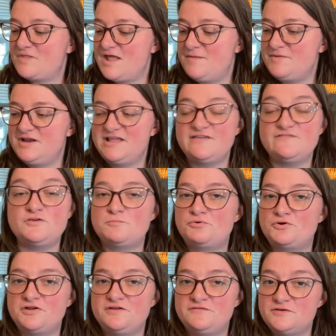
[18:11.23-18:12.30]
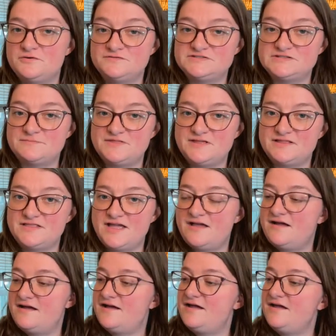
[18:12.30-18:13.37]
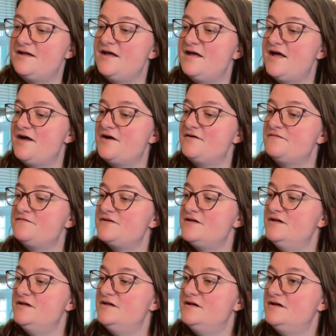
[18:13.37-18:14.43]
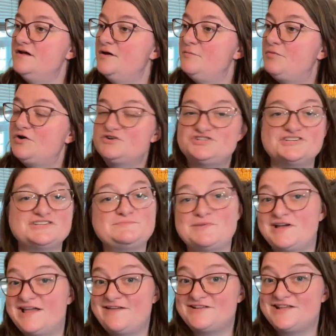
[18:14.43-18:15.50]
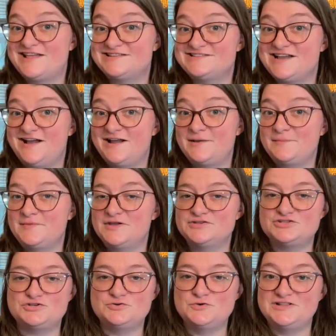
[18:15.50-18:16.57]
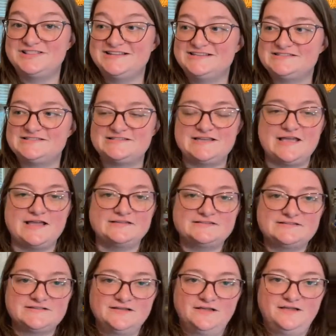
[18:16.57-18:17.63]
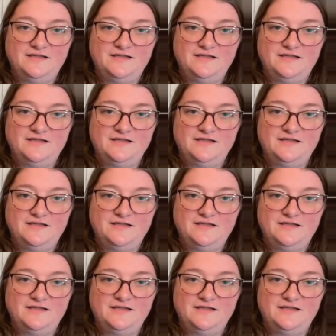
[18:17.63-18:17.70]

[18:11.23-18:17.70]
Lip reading: give you a preview of something that I have purchased, but I haven't had time to list yet.